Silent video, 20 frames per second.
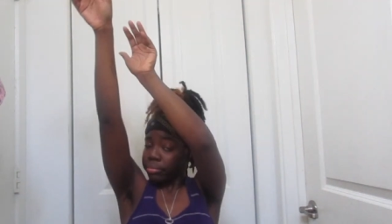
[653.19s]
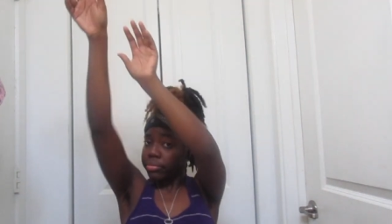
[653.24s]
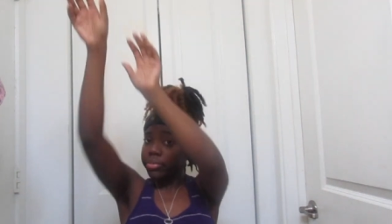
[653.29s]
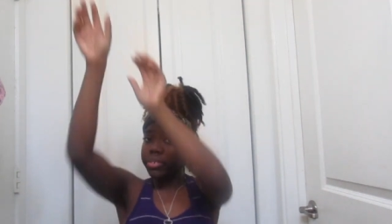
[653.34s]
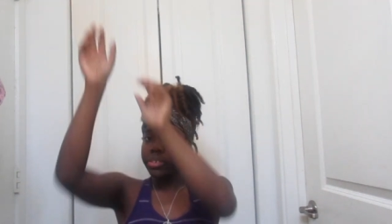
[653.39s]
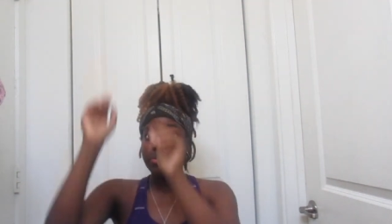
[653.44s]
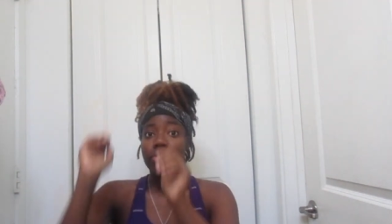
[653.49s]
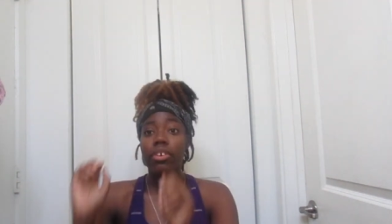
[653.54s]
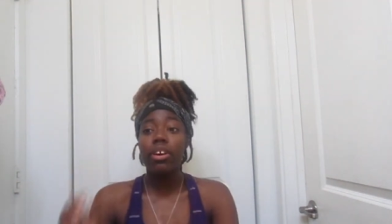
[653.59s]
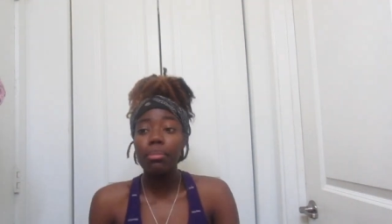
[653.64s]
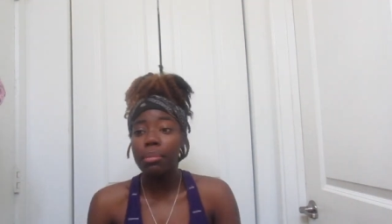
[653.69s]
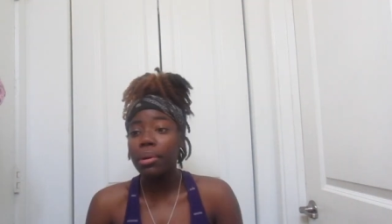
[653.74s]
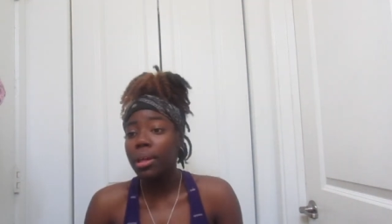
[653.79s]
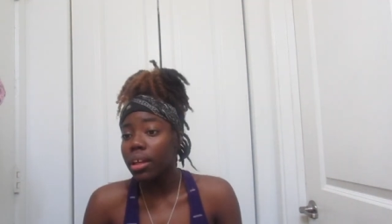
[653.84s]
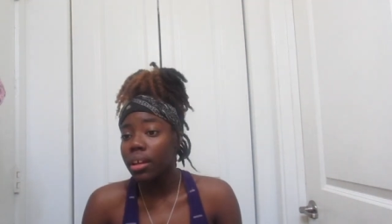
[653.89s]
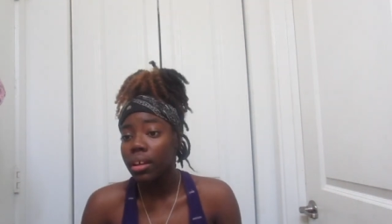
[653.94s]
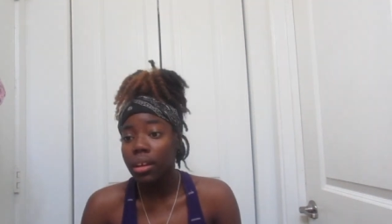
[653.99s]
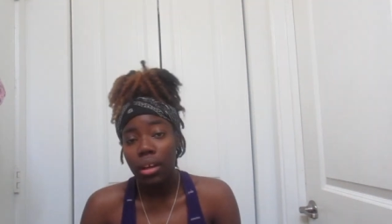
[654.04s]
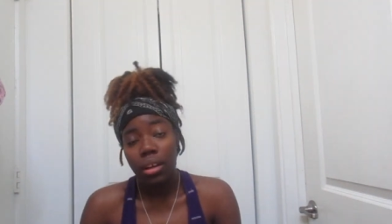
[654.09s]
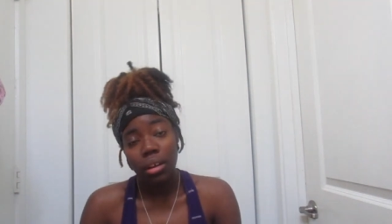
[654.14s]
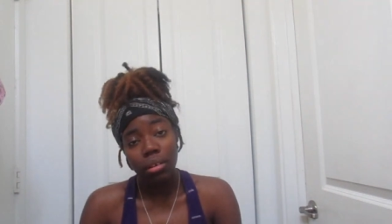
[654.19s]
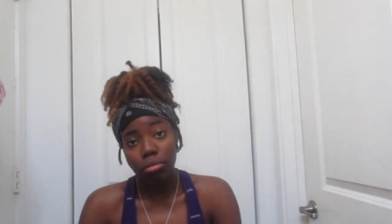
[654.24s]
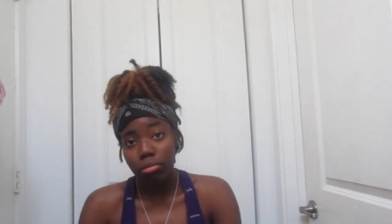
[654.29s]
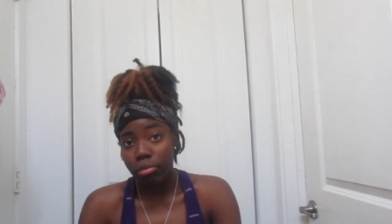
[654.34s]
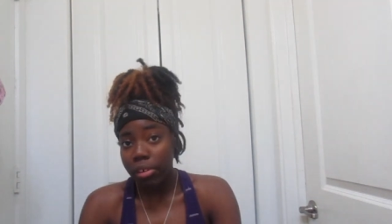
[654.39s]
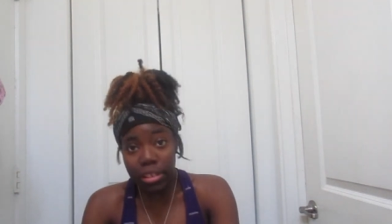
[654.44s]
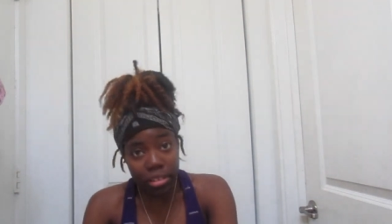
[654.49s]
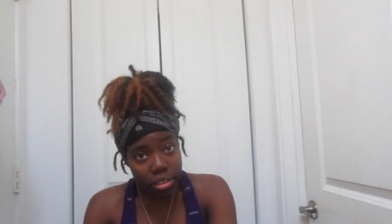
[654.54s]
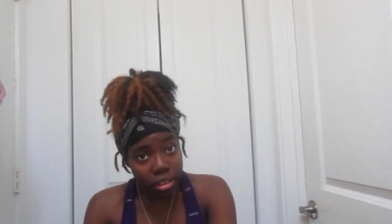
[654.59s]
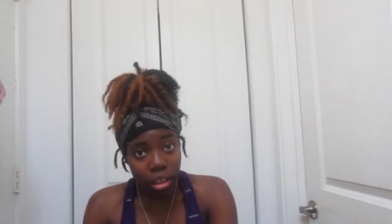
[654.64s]
you feel me?
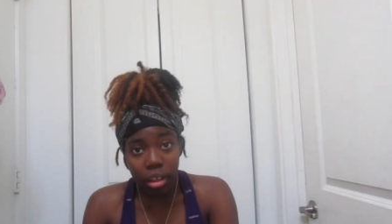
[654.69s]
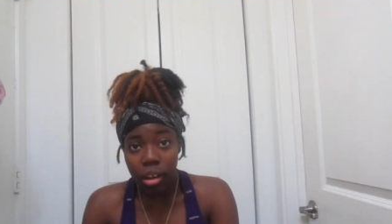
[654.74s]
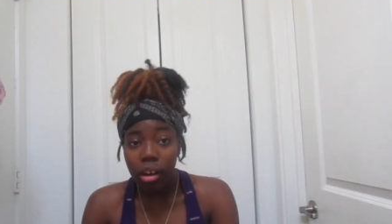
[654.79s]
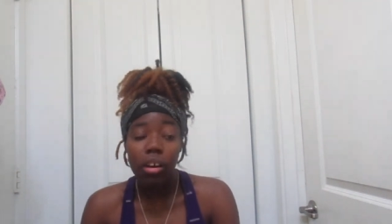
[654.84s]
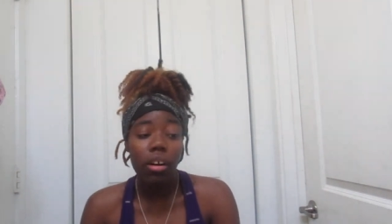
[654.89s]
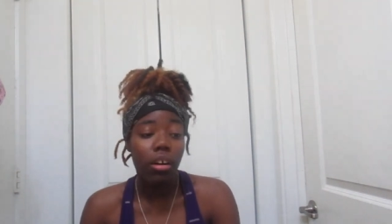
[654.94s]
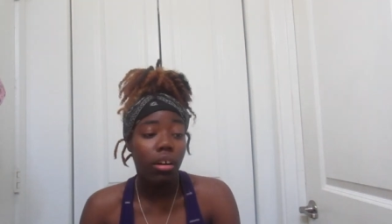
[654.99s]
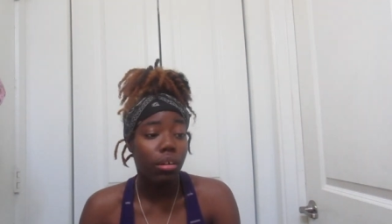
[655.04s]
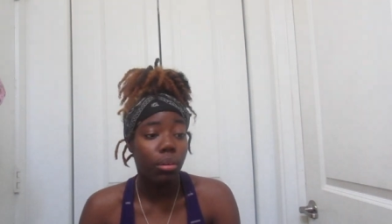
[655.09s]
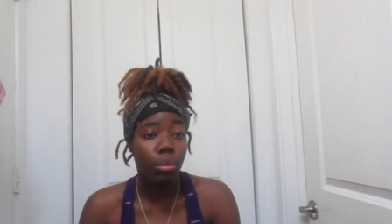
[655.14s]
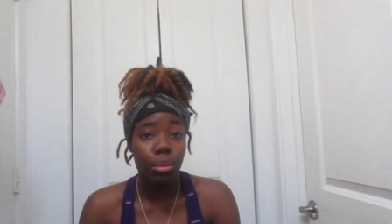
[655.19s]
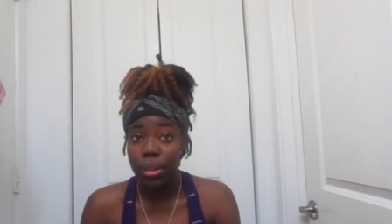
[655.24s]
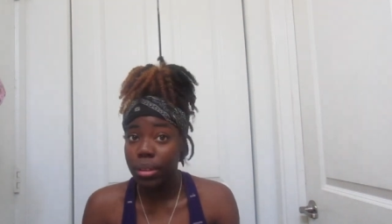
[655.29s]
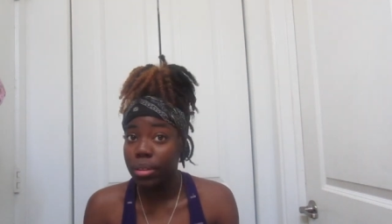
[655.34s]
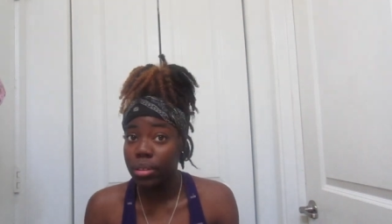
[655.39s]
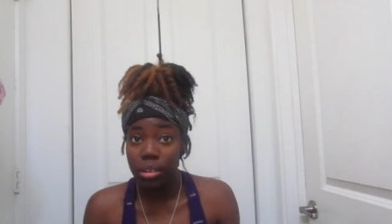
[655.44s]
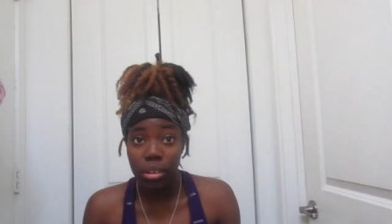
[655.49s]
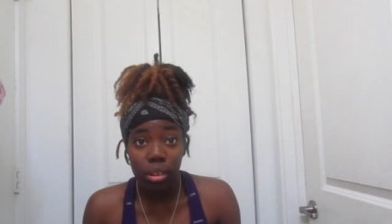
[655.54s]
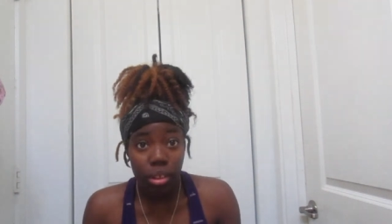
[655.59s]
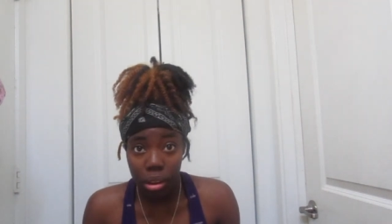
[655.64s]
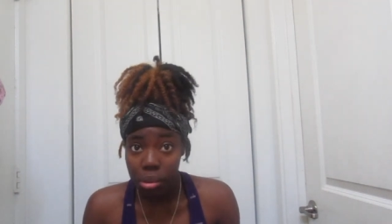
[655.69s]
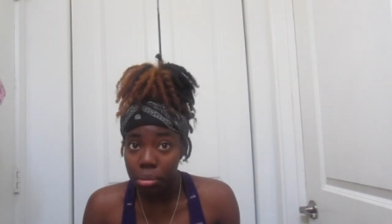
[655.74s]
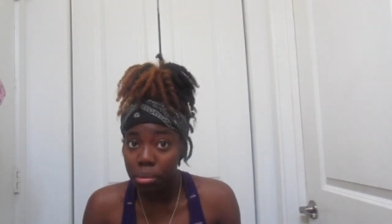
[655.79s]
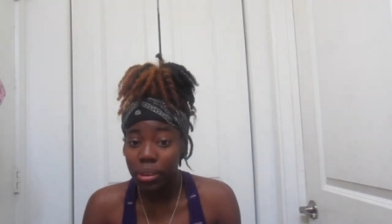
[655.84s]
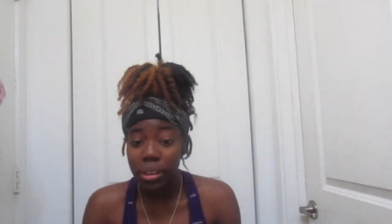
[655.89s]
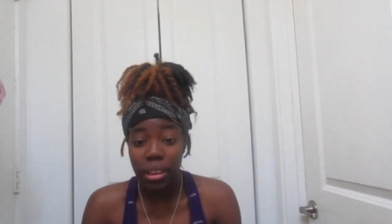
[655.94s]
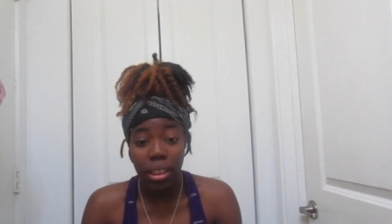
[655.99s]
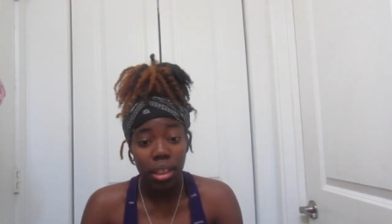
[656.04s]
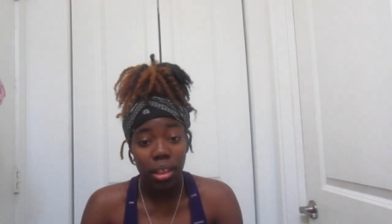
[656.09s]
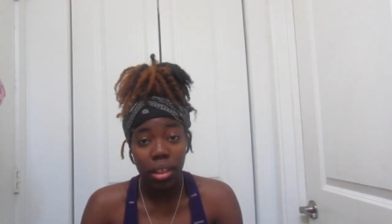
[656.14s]
Risk it all, you know what I'm
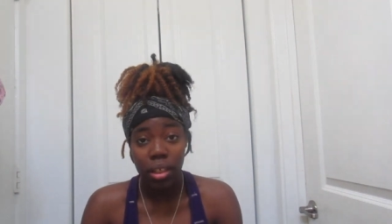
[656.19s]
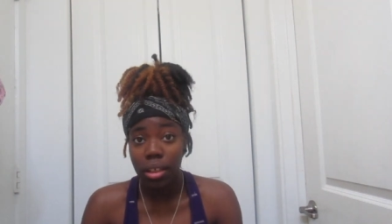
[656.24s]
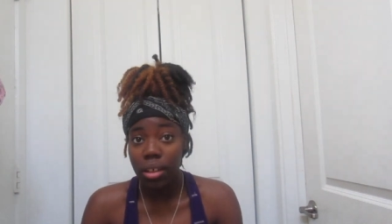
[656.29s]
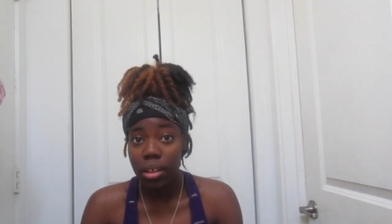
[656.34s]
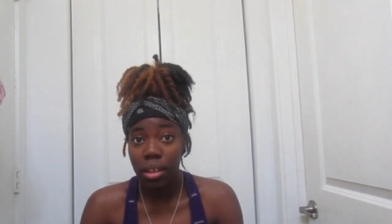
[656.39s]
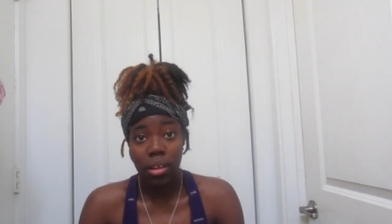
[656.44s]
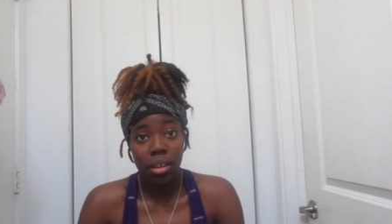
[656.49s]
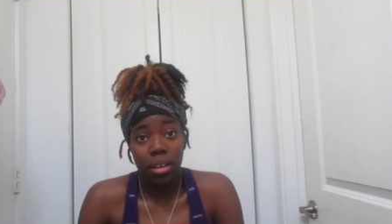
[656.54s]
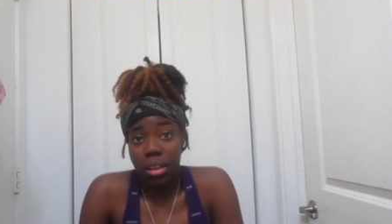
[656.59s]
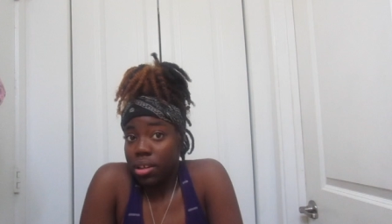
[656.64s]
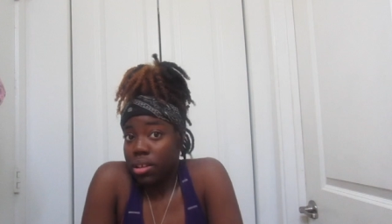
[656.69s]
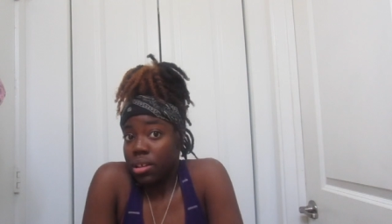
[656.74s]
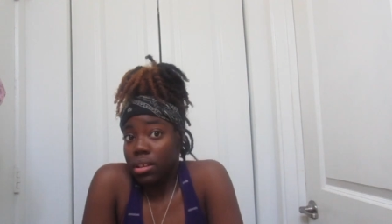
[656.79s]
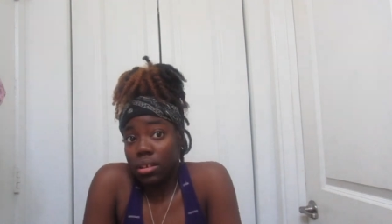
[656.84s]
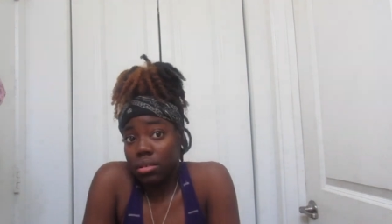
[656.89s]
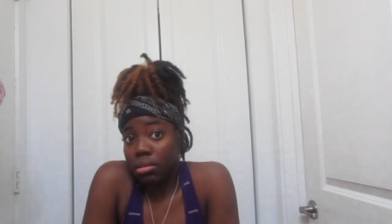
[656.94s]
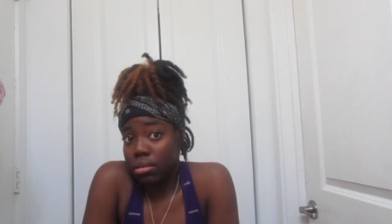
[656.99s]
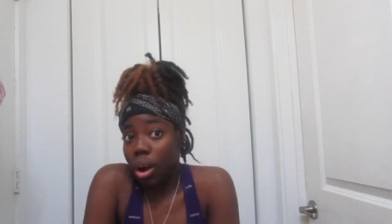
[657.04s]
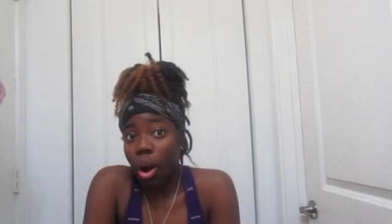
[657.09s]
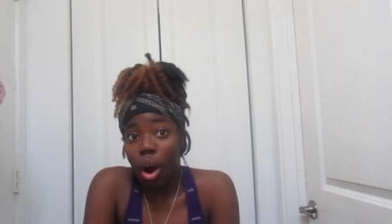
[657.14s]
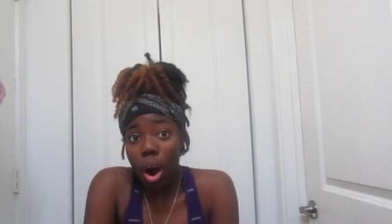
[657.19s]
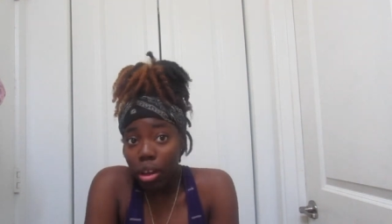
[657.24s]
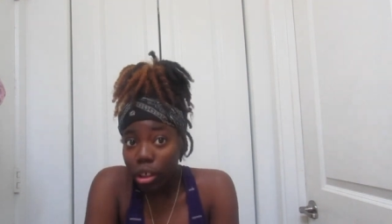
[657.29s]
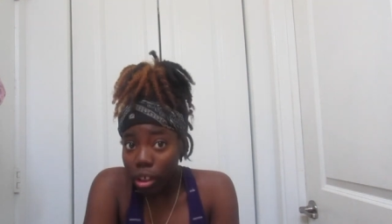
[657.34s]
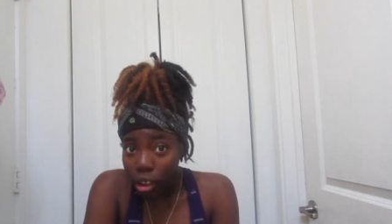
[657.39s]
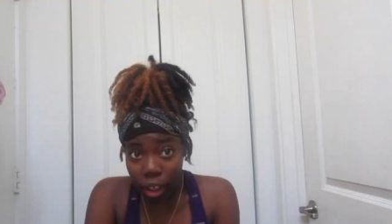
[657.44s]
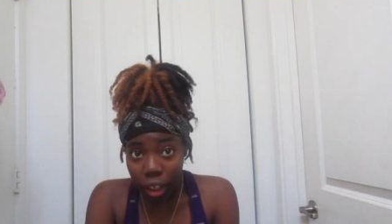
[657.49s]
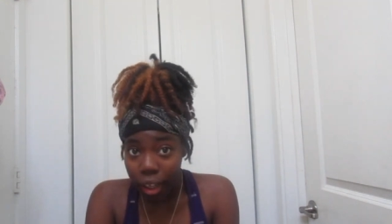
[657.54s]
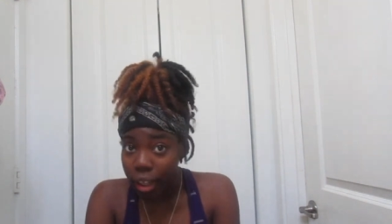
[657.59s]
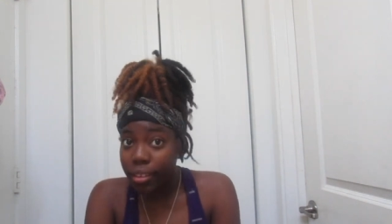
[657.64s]
saying? All
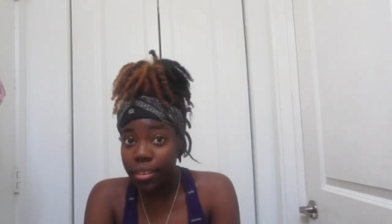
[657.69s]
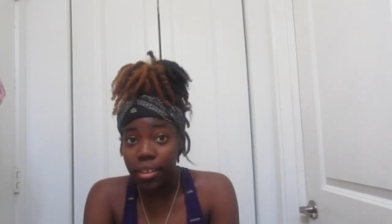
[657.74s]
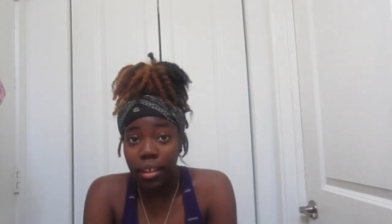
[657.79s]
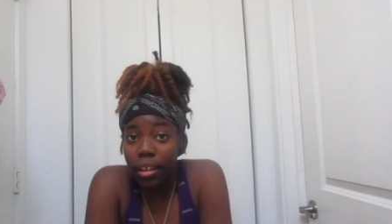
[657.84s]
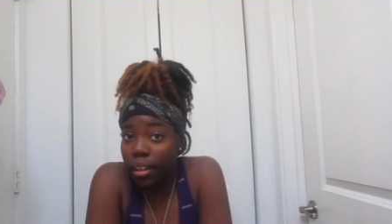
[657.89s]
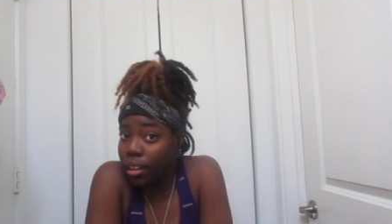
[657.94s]
or nothing,